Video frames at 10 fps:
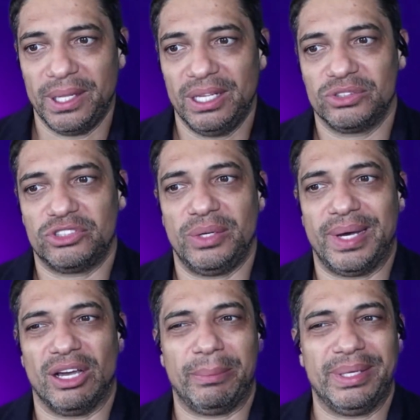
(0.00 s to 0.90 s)
So I don't
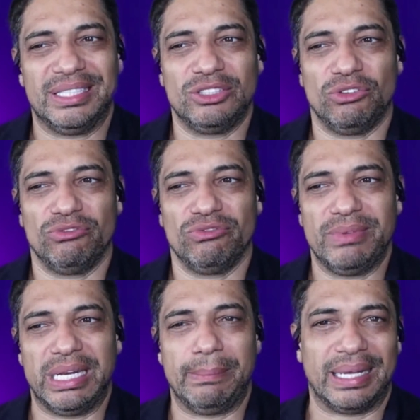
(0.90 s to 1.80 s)
know, I mean, this is not
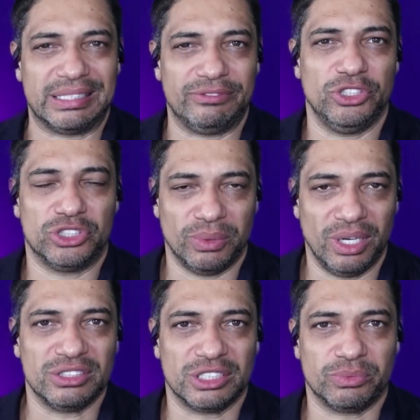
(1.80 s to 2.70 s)
really massive news to
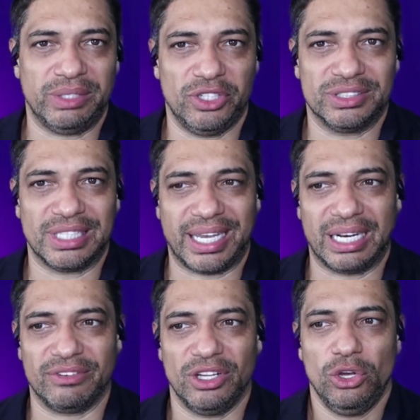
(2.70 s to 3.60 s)
us because we've used that kind
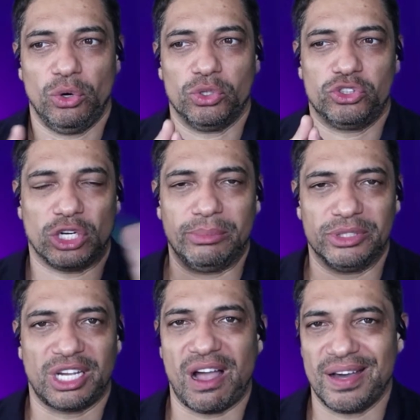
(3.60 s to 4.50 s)
of autonomous
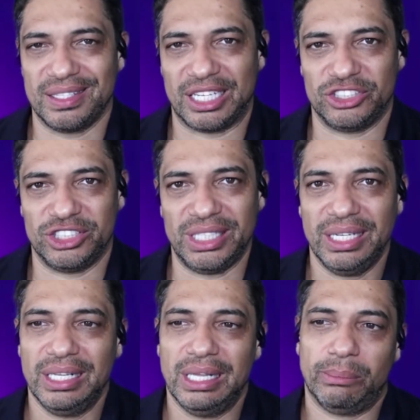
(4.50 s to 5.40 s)
car analogy,
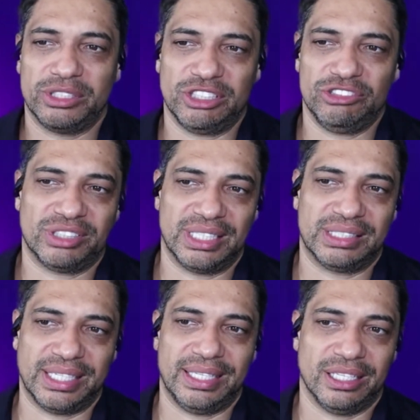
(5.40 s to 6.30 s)
but It's interesting
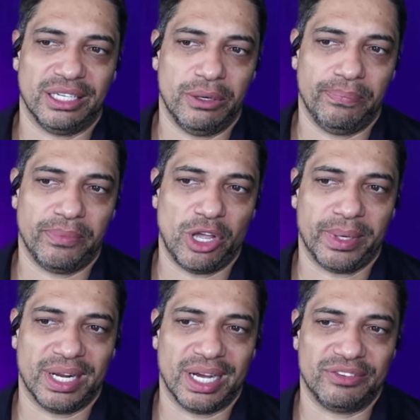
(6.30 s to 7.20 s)
seeing that
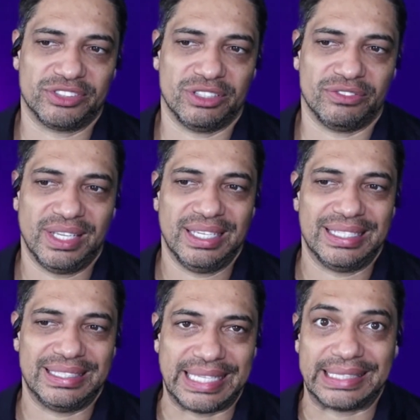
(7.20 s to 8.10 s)
OpenAI have sort of
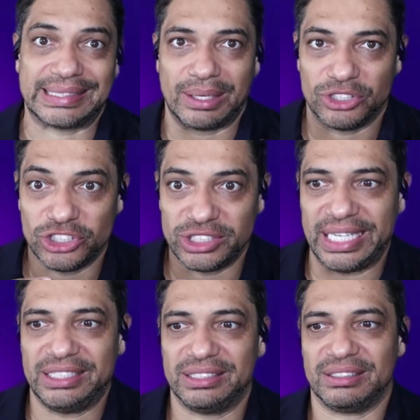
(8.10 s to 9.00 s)
set out the
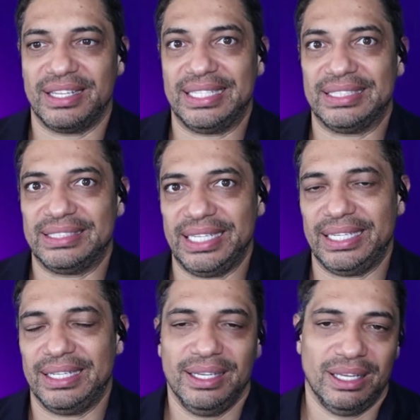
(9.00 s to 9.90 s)
stages that they see,
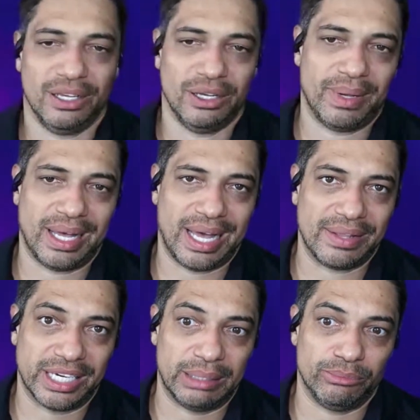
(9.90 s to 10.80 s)
how they're
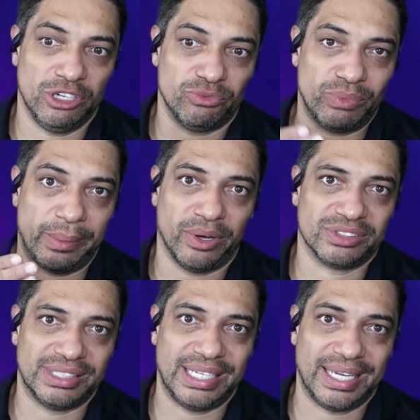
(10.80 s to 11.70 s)
going to move from where we are
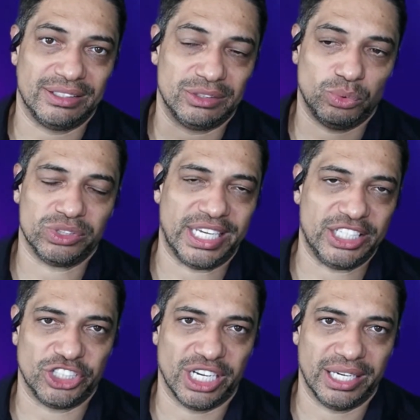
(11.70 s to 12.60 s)
today towards
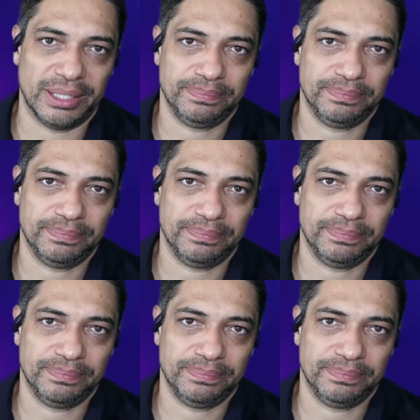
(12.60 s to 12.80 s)
AGI.